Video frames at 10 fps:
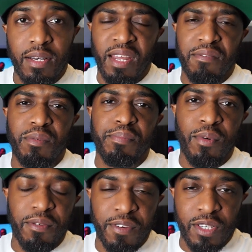Another
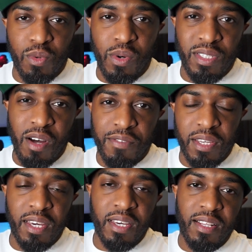important thing as well is
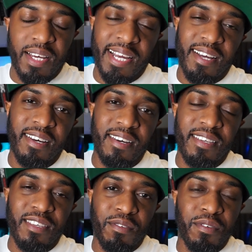aftercare. Like,
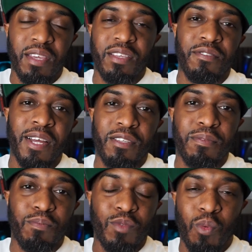you've
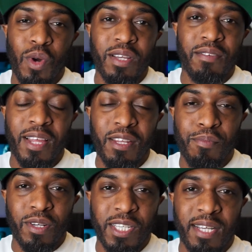done the work, you've done the
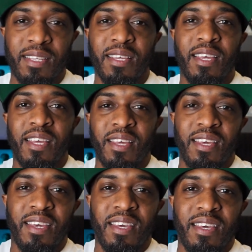project.
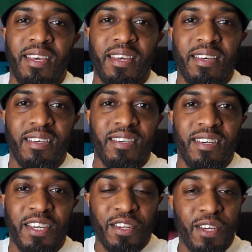
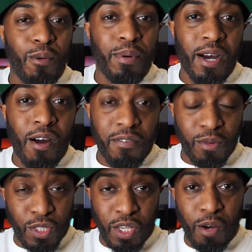Are you going to help out
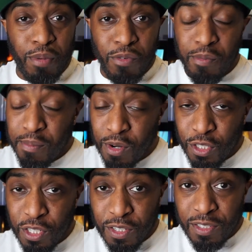afterwards? Are you helping with
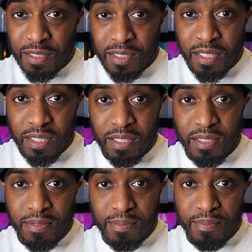promotion?
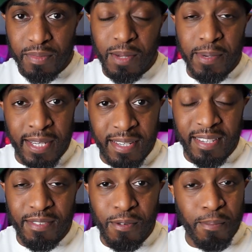I mean,
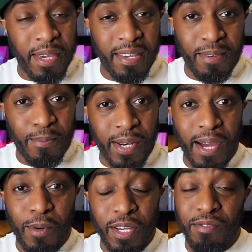for me, when I
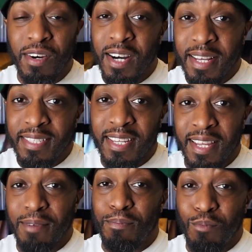work with an artist
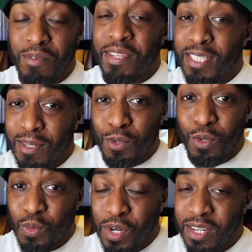and we've done some
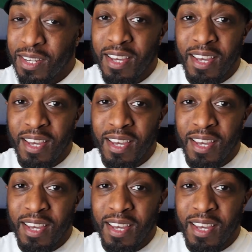good work,